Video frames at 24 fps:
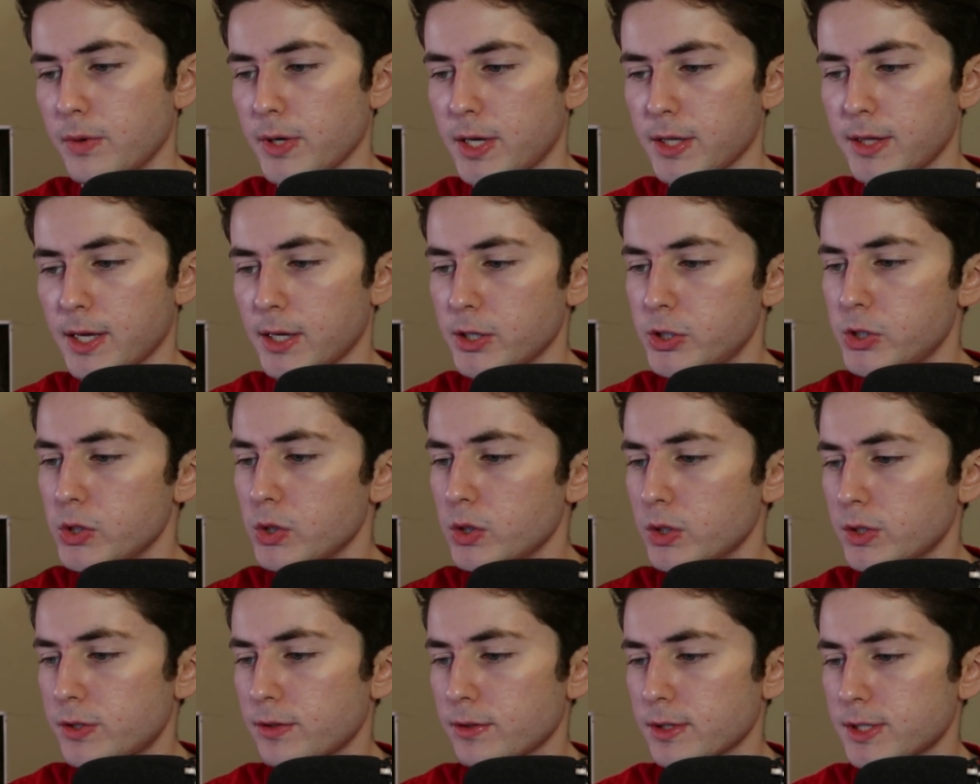We can then
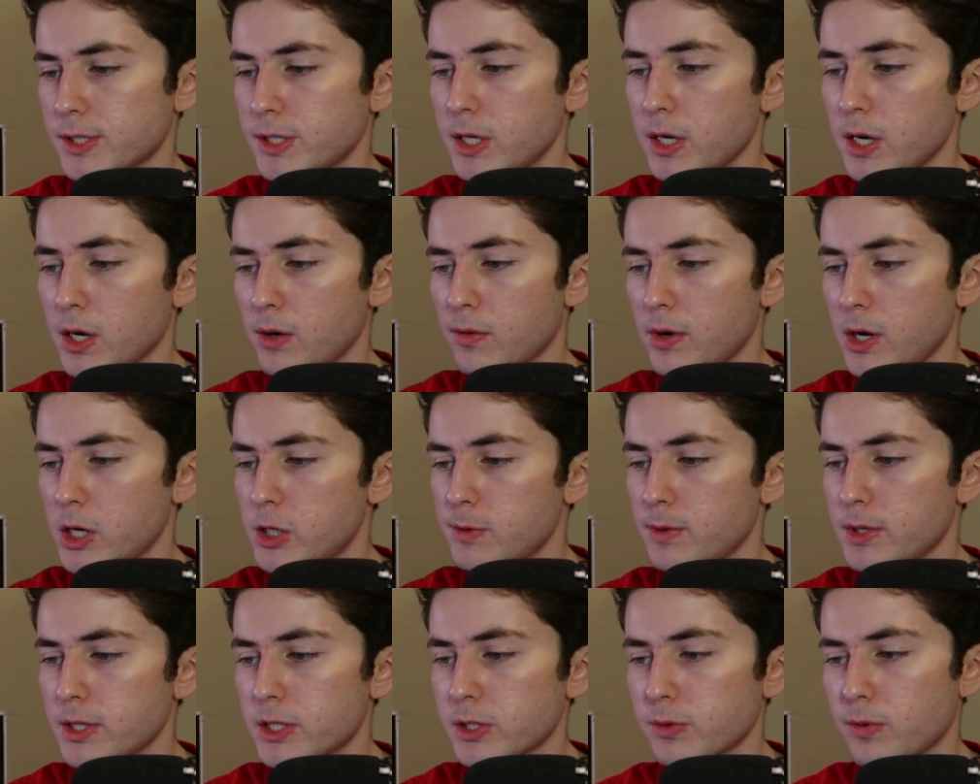choose seating
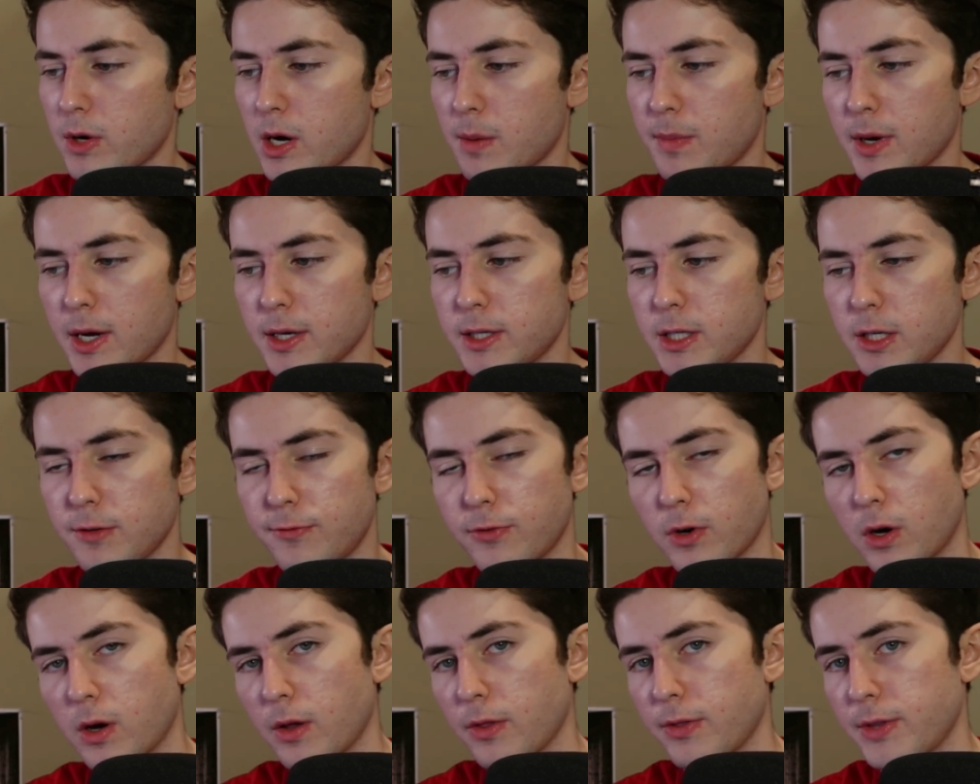arrangements, where by
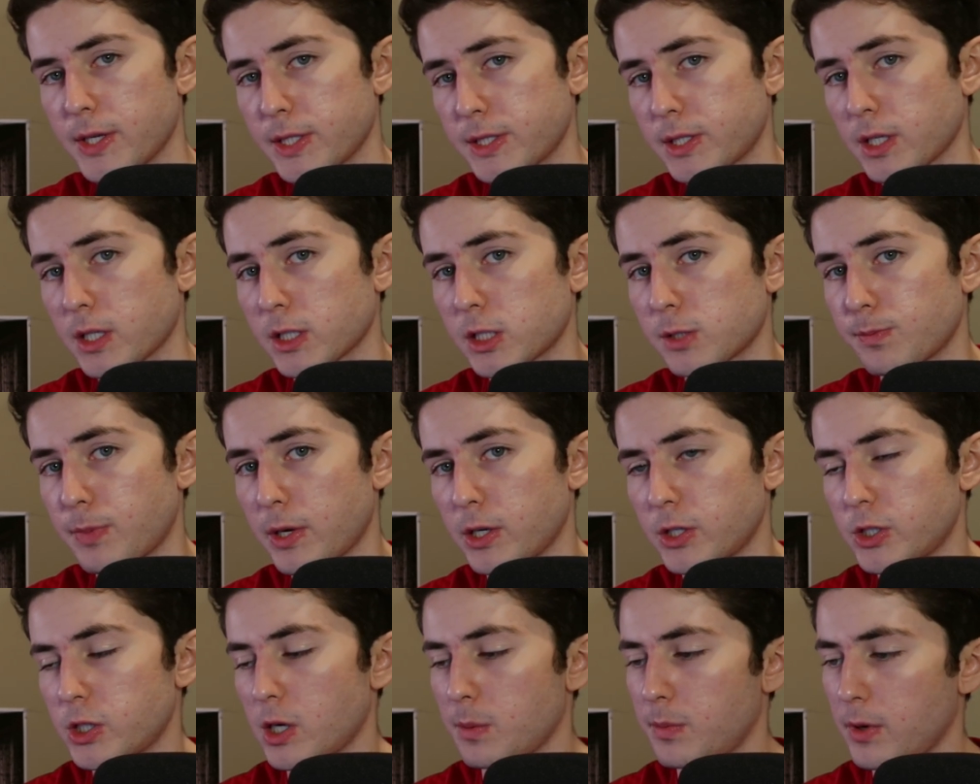default this
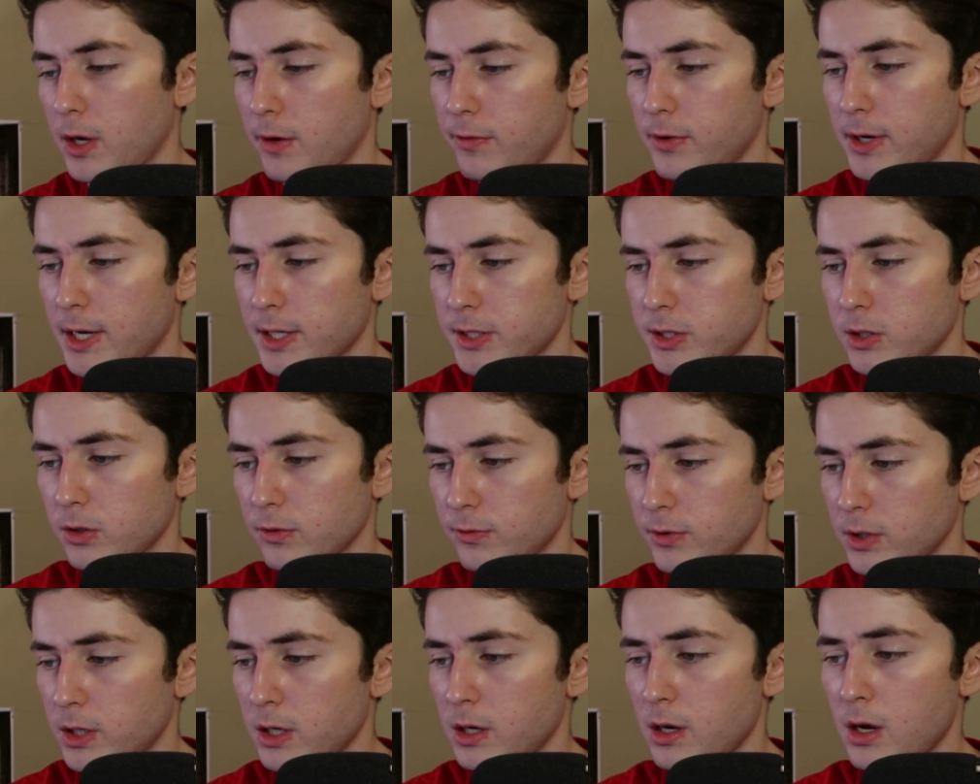spaceship of an
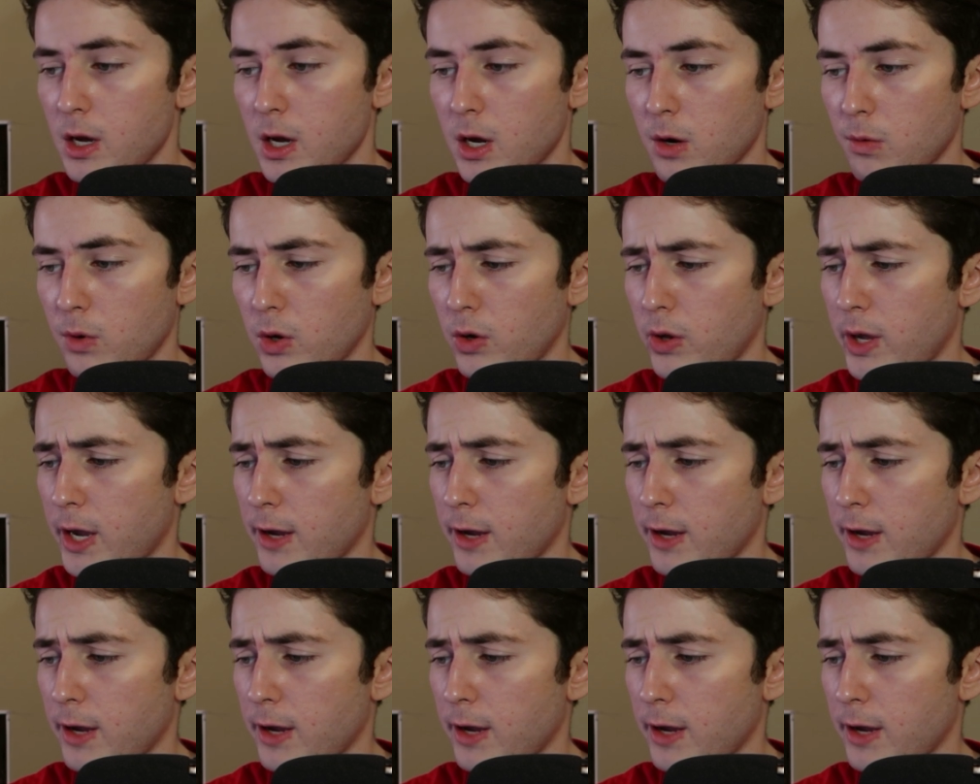SUV will